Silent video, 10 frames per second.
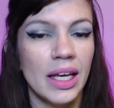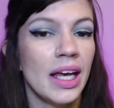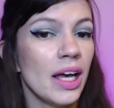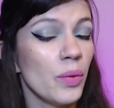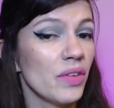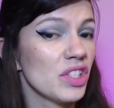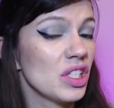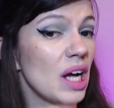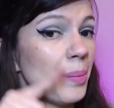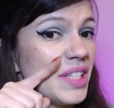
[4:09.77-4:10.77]
And we have a
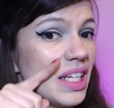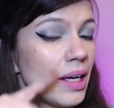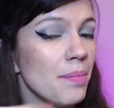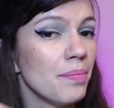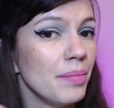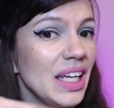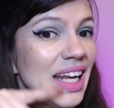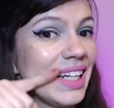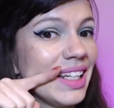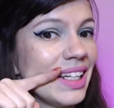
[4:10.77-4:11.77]
stop T,
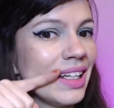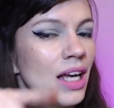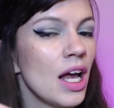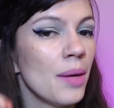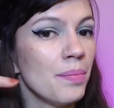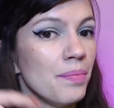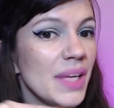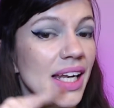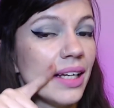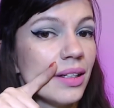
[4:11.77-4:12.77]
minute,
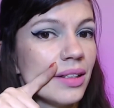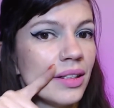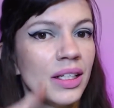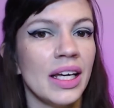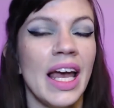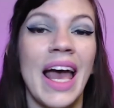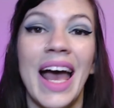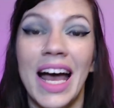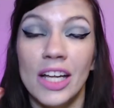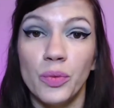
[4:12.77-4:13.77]
minute.
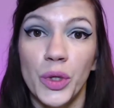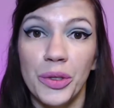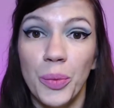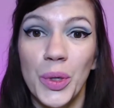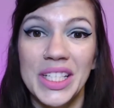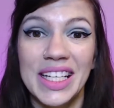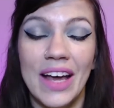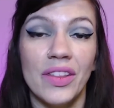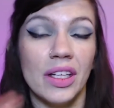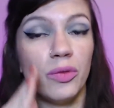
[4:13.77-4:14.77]
And worth pointing
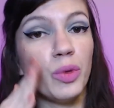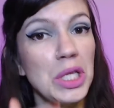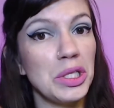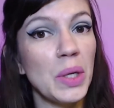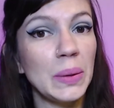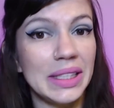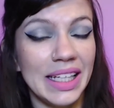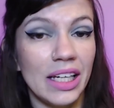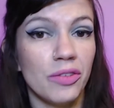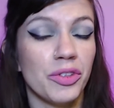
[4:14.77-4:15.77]
out that if we don't
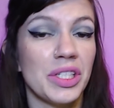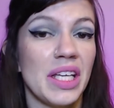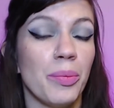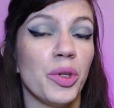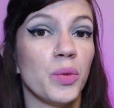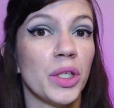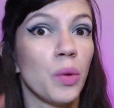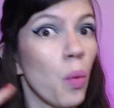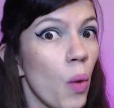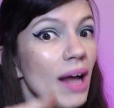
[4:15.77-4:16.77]
link, for example, the word
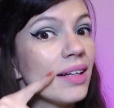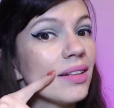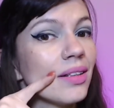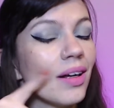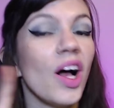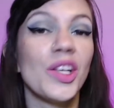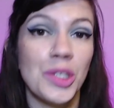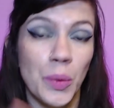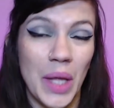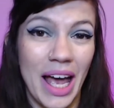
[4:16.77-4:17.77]
what
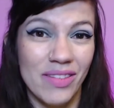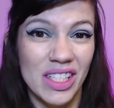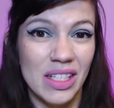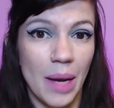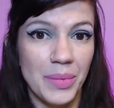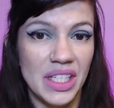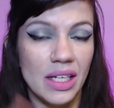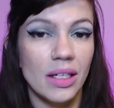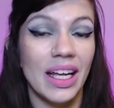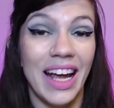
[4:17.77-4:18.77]
also will have a stop
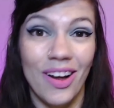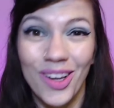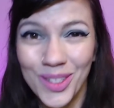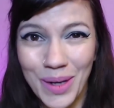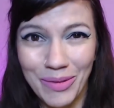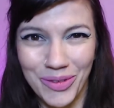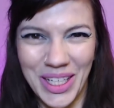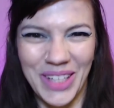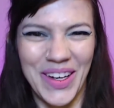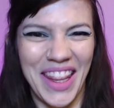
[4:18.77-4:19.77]
T. And I also have a
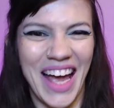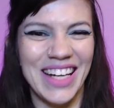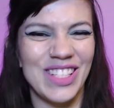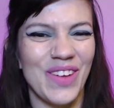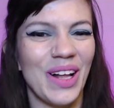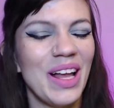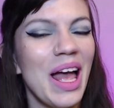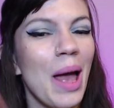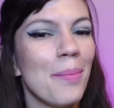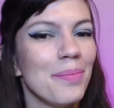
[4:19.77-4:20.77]
video on that as well.
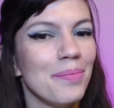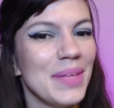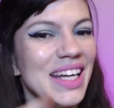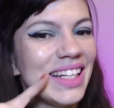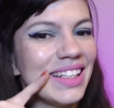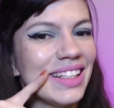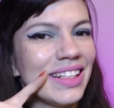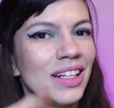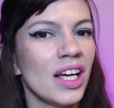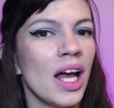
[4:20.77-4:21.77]
Minute,
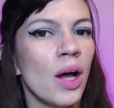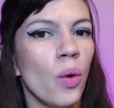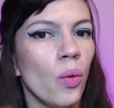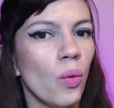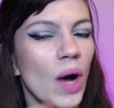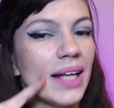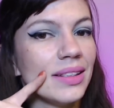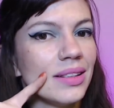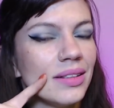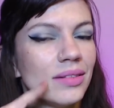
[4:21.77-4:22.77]
what,
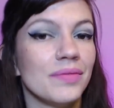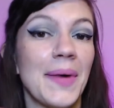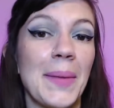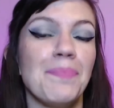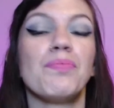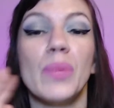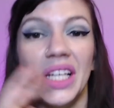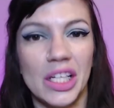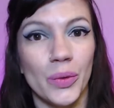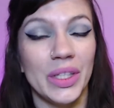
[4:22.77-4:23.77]
right? But
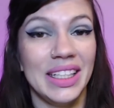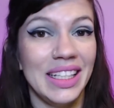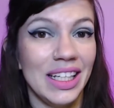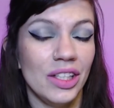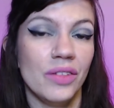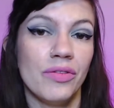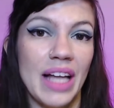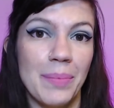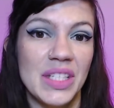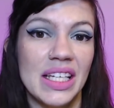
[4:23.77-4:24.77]
here we're linking
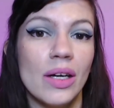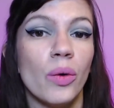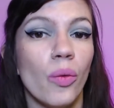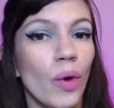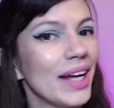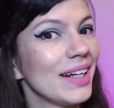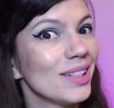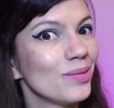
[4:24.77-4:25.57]
flap T, whata.